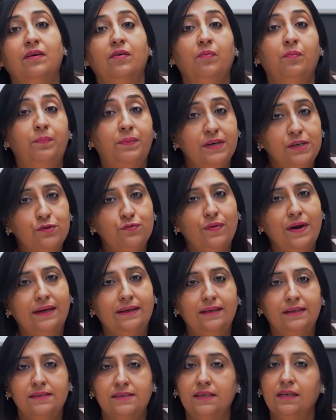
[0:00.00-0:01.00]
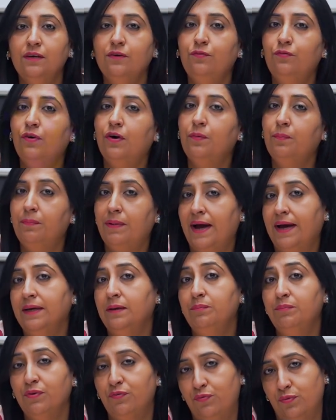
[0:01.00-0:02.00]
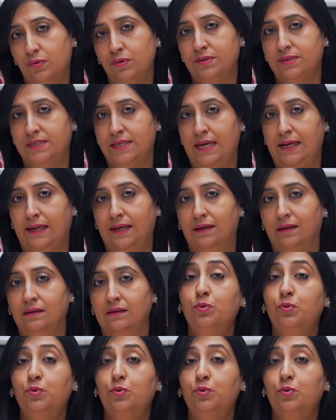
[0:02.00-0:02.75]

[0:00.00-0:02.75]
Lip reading: Bridge financing for buying before selling,